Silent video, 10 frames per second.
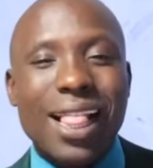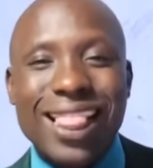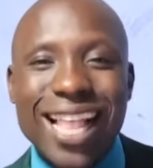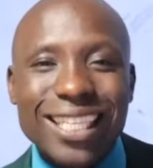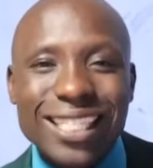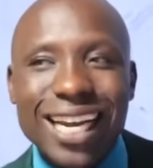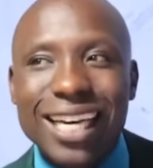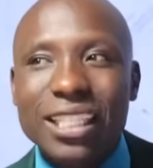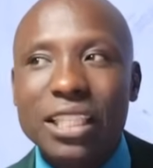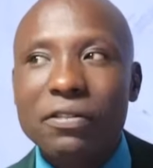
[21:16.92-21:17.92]
that
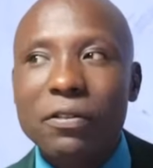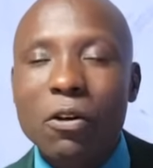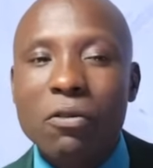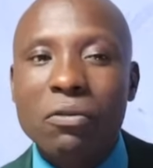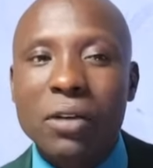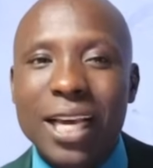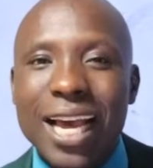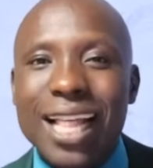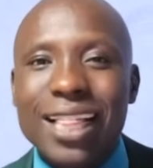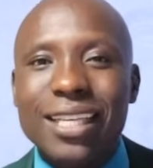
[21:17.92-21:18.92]
narrative of
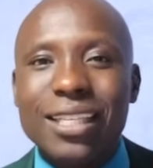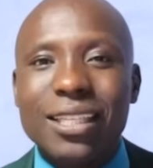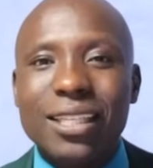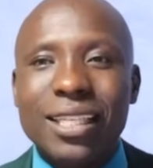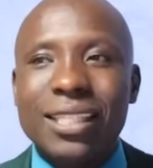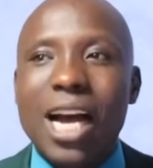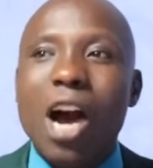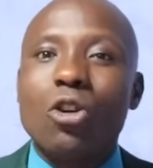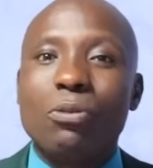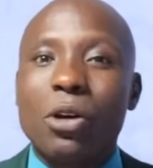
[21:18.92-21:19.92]
Rigathi is
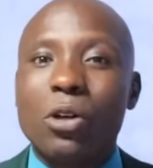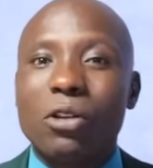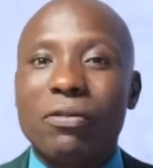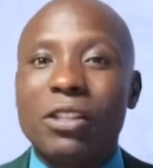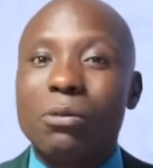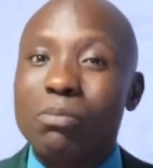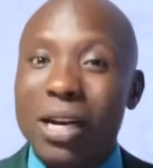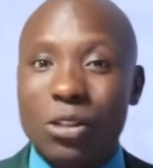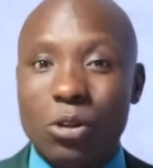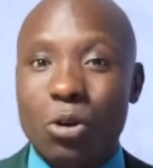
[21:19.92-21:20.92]
out because of his
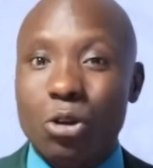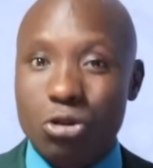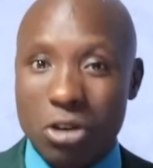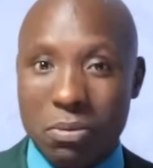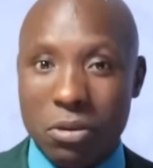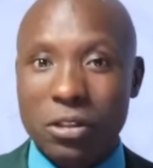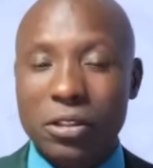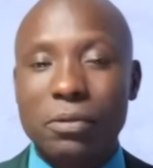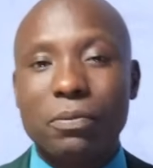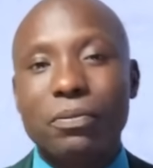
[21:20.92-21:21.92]
personal
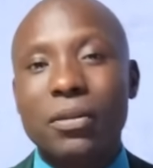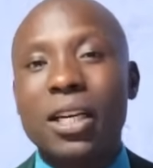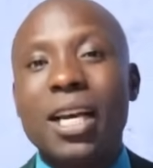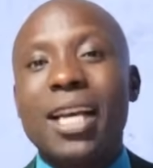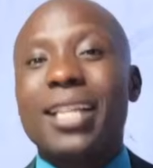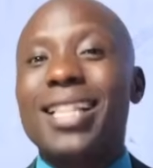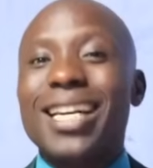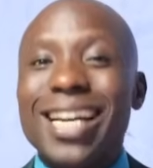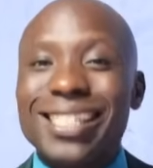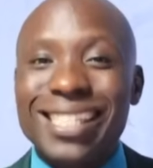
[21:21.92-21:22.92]
troubles,
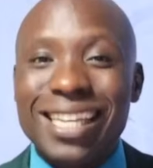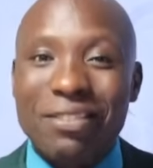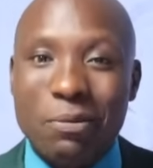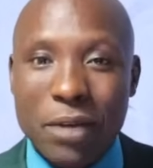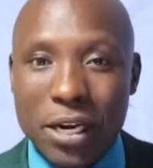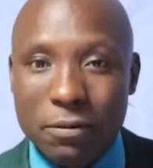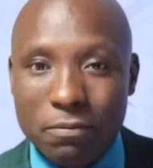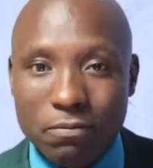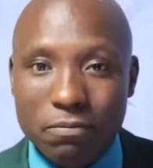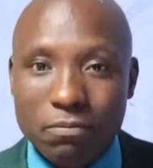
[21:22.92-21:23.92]
that has never been
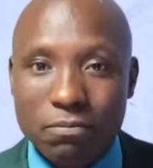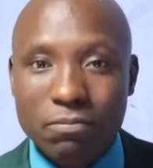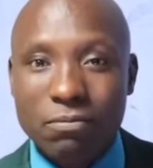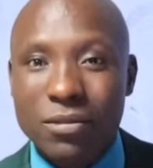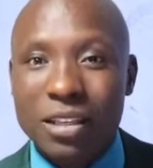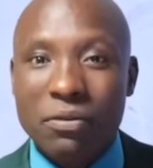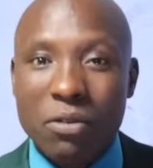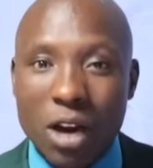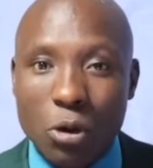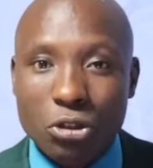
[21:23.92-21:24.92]
the
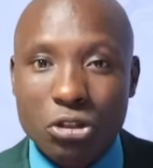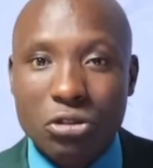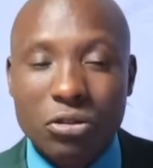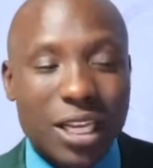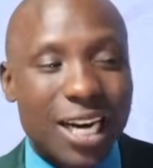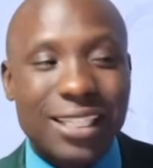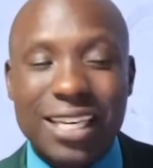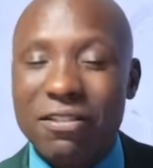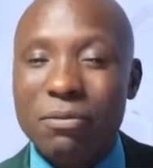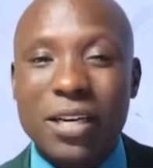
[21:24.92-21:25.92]
fallout. That has
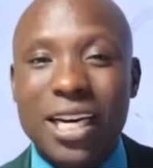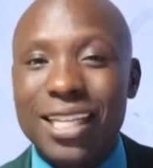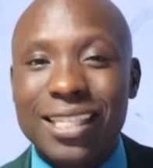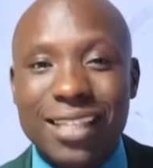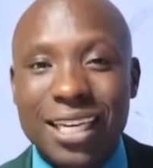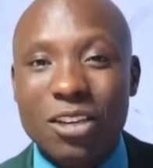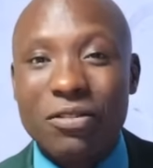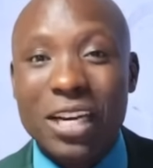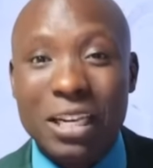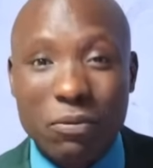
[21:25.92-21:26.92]
never been at the center
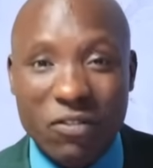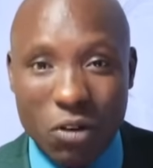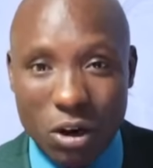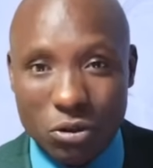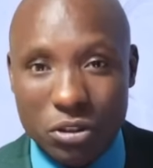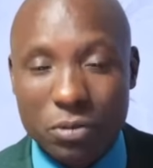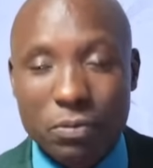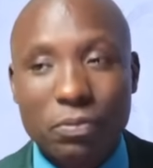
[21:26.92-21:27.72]
of any fallout.